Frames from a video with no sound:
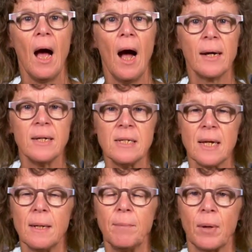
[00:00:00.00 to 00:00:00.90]

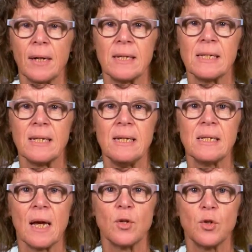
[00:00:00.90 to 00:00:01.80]
Unintended pregnancies
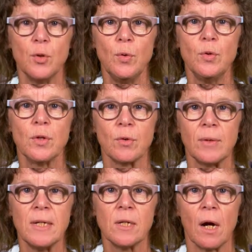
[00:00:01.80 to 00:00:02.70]
are 2 to
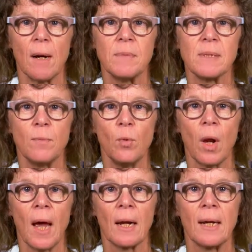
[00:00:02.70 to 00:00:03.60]
3 times more
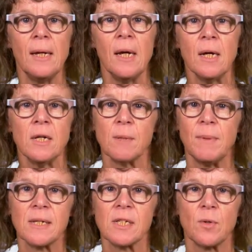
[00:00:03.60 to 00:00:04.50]
likely to
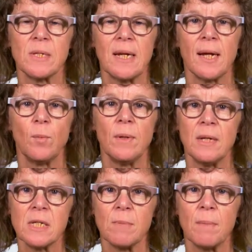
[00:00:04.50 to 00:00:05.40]
be associated with
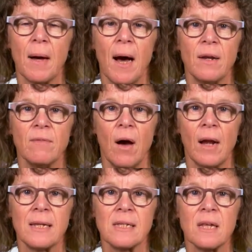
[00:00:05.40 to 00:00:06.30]
intimate partner
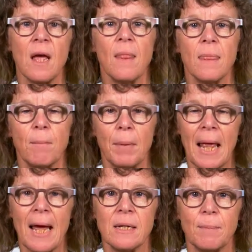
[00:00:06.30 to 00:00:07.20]
violence than planned